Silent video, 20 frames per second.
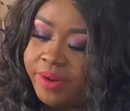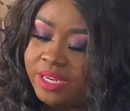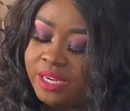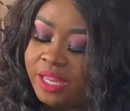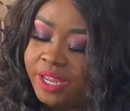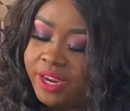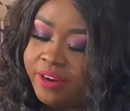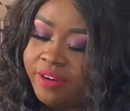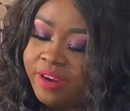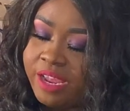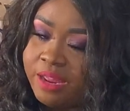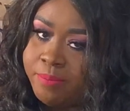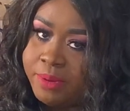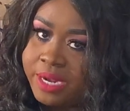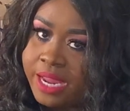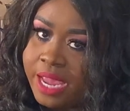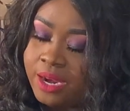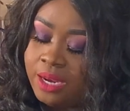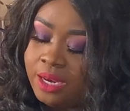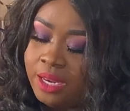layer and
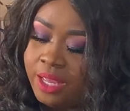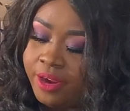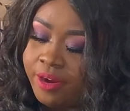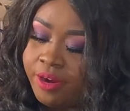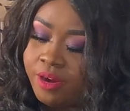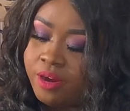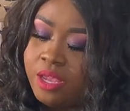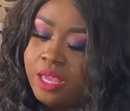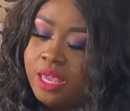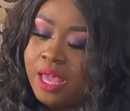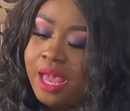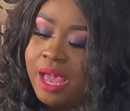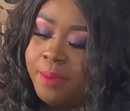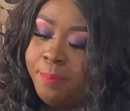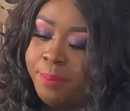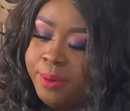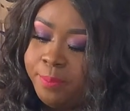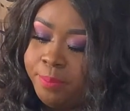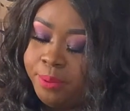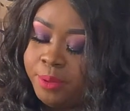banana layer. I
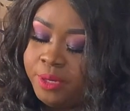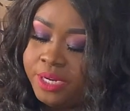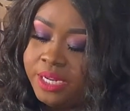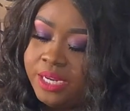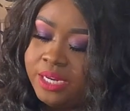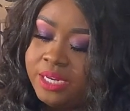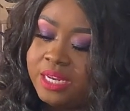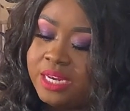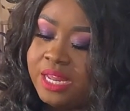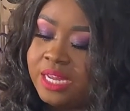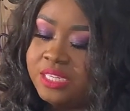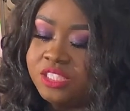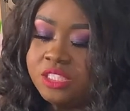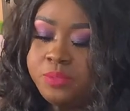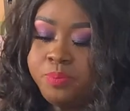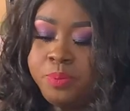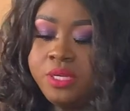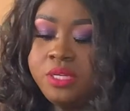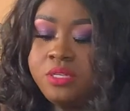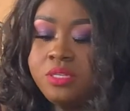put pudding and I
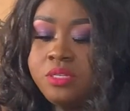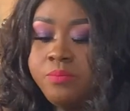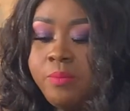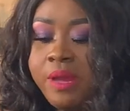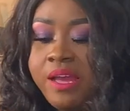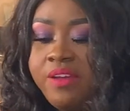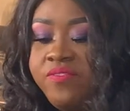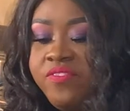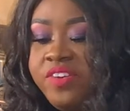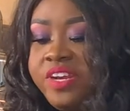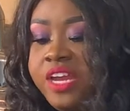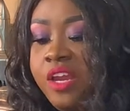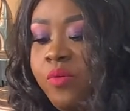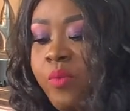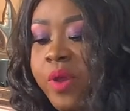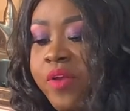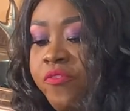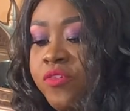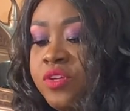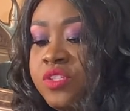just put my vanilla
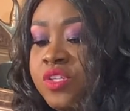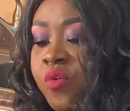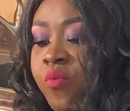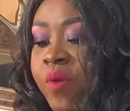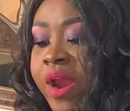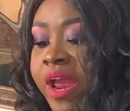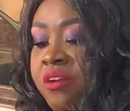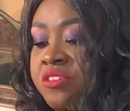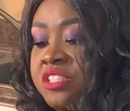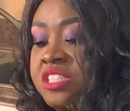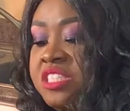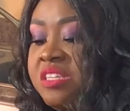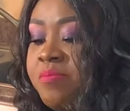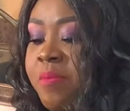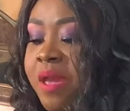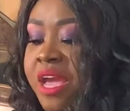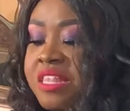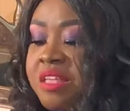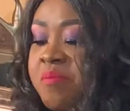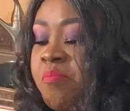wafers around just to
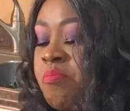make them